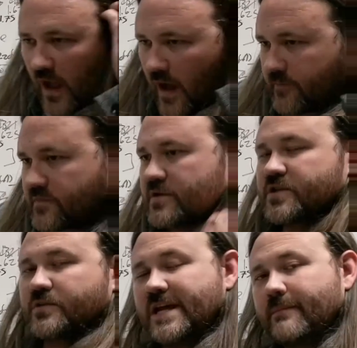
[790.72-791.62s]
um,
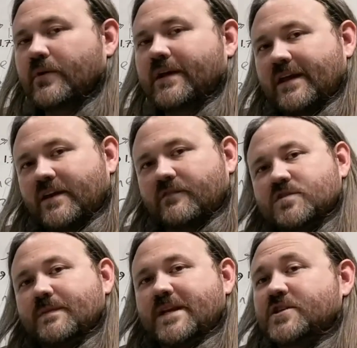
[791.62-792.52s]
so tempering the
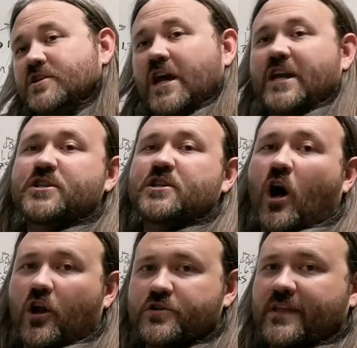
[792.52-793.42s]
intervals means you're going to
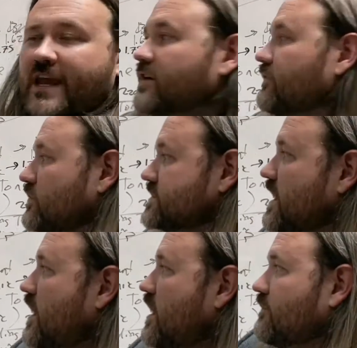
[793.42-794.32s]
alter the intervals
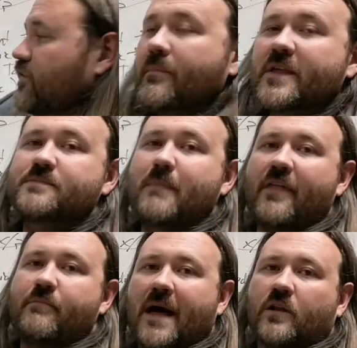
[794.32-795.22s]
from this
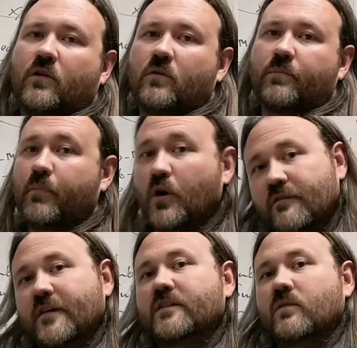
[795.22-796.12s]
mathematical
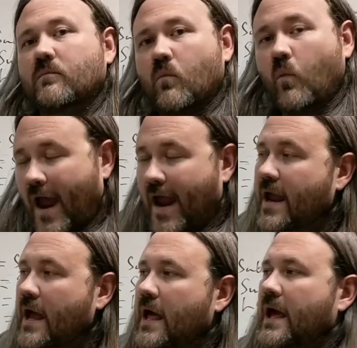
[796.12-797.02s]
perfect way